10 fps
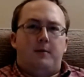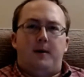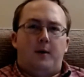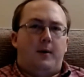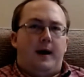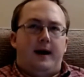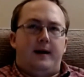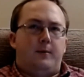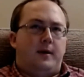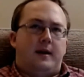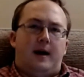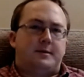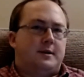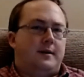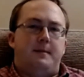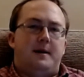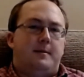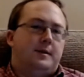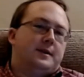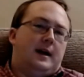my way with an absolutely
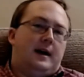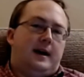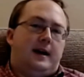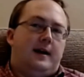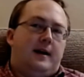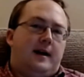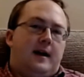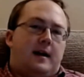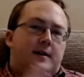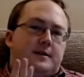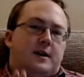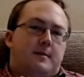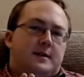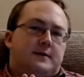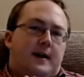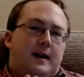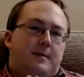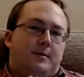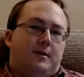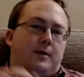minimal delay. Time is
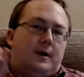valuable.